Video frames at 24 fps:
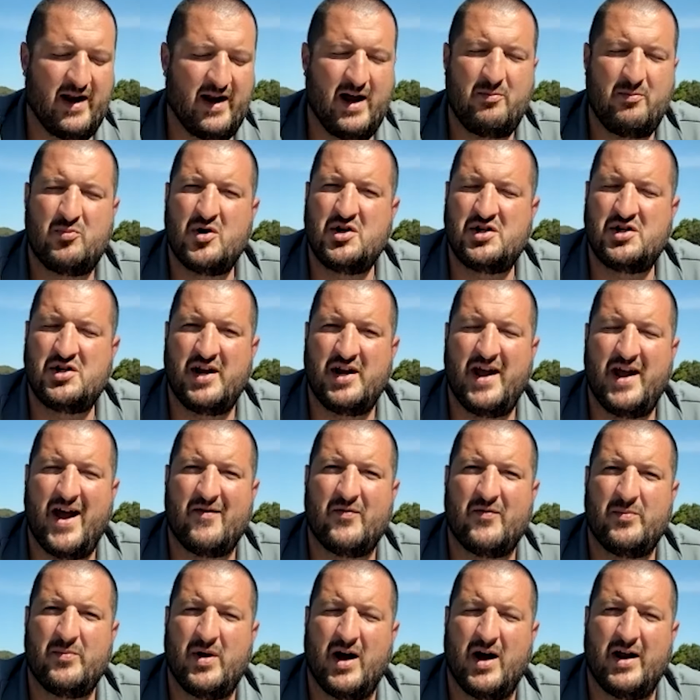I appreciate you
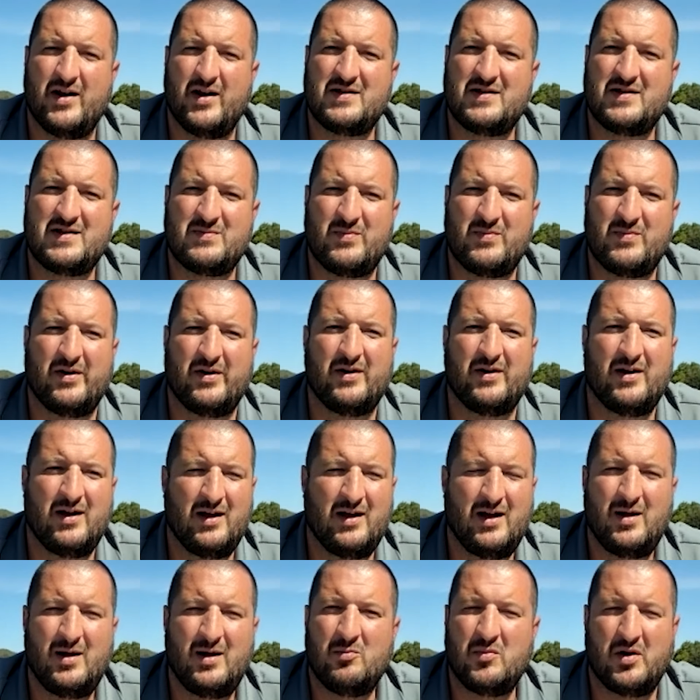having me on. This has been
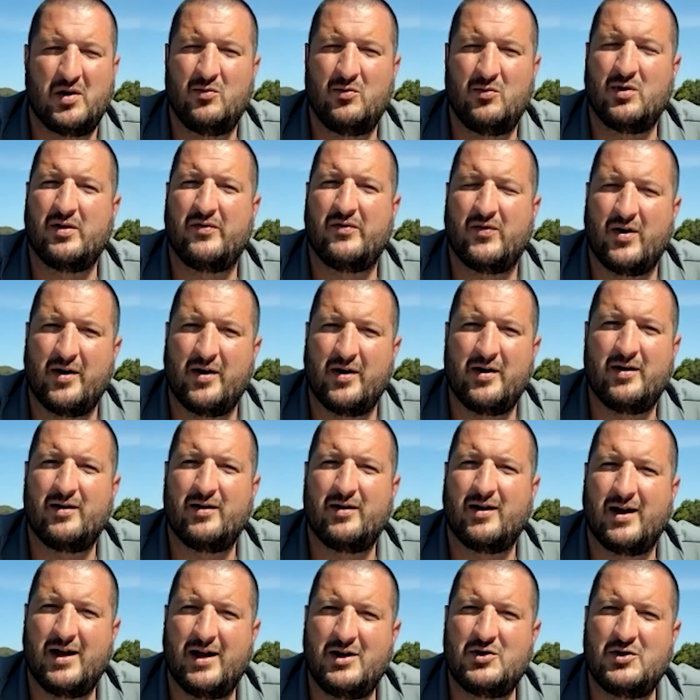really fun.
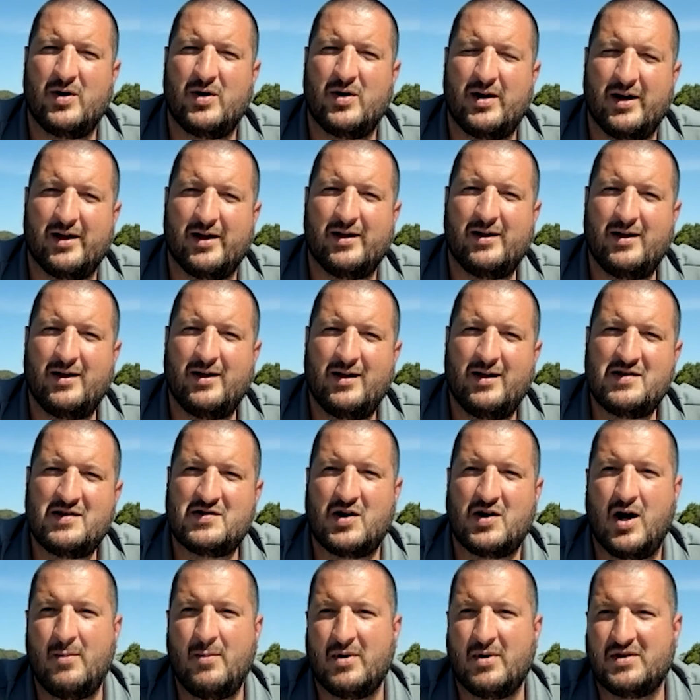I enjoyed it.
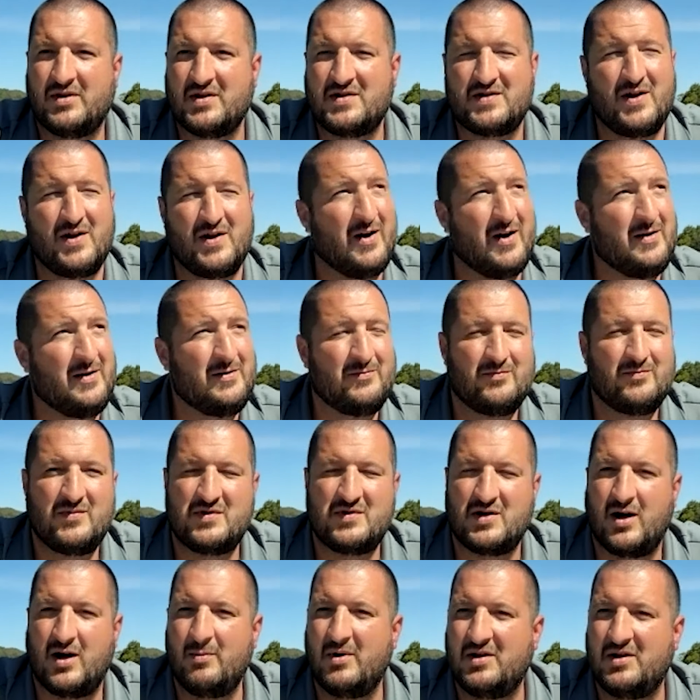Sorry about the sun.
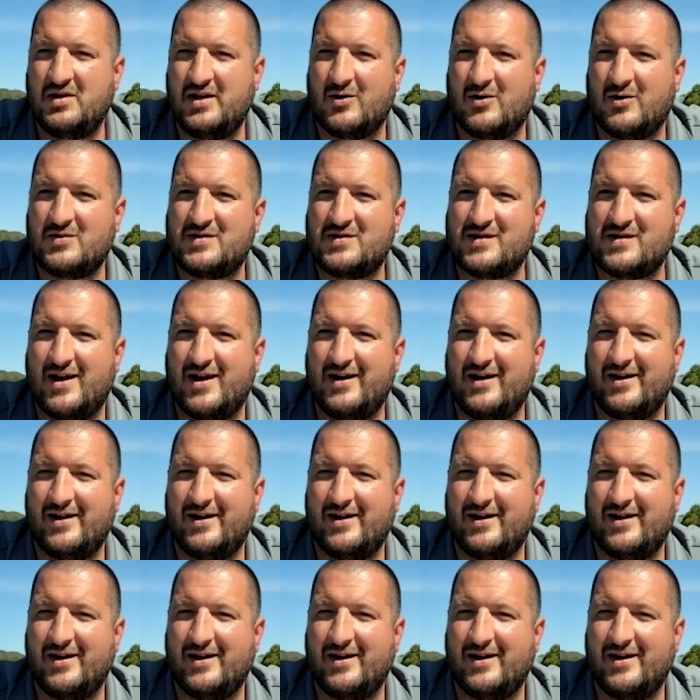Sorry about the outside.